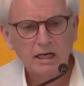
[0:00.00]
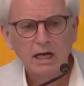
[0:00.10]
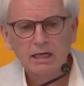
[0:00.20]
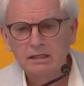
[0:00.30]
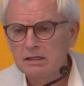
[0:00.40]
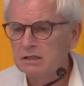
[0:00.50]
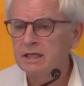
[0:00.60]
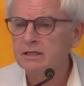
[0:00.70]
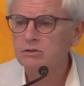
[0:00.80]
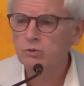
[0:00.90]
And in the
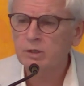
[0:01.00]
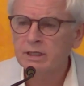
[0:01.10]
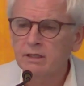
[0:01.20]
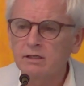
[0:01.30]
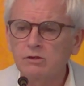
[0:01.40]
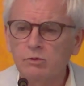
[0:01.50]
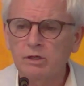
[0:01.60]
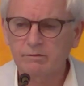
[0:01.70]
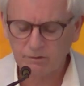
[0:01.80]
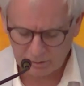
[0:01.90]
late 20th and
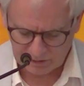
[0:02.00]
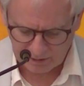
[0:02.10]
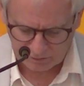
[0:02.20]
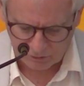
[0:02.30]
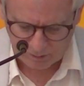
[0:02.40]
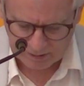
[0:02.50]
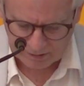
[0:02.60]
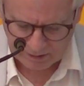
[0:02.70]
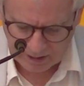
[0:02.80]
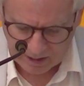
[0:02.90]
21st
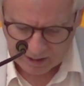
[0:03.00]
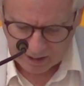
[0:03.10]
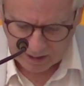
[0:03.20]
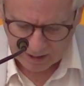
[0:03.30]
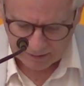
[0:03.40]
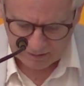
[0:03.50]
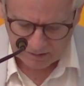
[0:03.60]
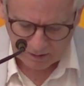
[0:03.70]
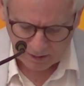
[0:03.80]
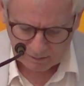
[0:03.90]
centuries, it's
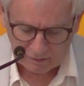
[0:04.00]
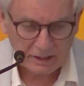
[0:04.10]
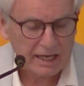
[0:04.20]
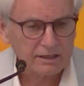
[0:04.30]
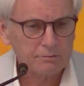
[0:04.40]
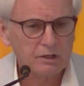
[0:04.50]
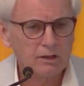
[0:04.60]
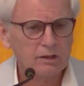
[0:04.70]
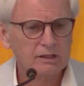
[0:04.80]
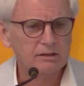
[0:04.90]
Latin
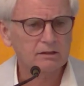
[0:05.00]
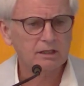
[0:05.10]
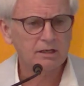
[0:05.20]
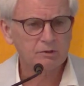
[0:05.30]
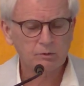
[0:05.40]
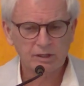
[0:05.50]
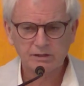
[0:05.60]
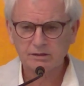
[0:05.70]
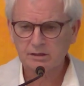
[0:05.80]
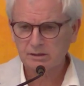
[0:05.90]
American
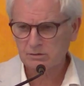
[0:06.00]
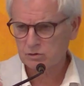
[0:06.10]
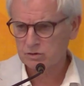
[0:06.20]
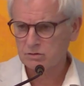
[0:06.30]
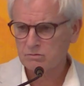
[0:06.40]
immigration has just